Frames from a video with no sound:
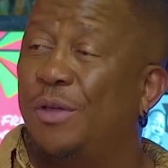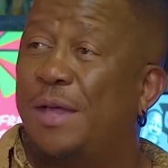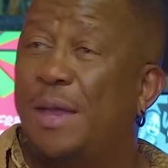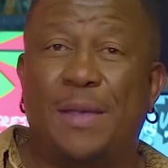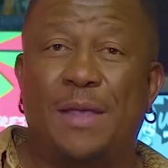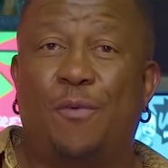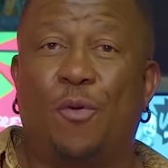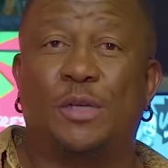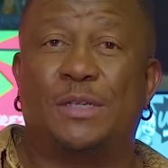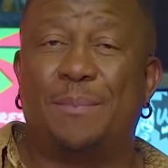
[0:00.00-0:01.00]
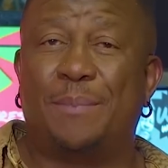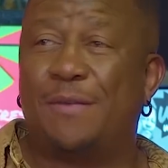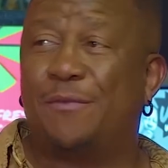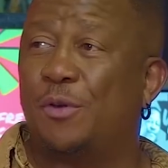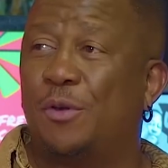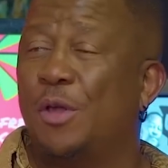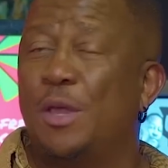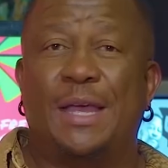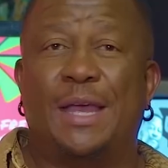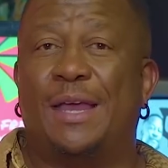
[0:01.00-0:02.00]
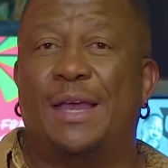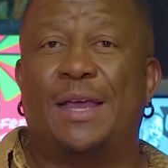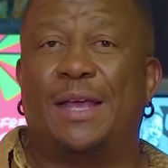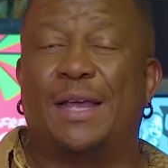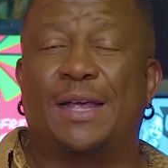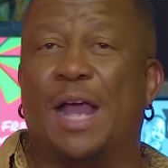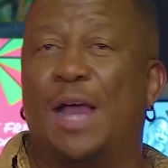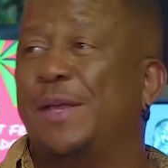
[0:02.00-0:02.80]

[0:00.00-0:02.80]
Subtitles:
I'm paying for water, I'm paying for garbage,